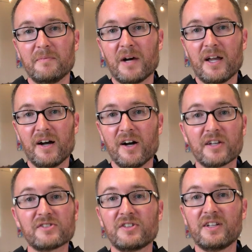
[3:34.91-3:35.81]
my
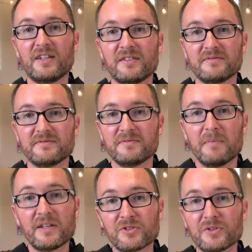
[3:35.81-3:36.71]
Augustinian
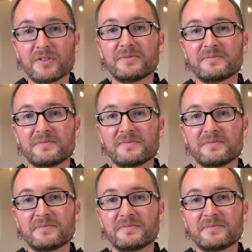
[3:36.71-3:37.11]
mentor,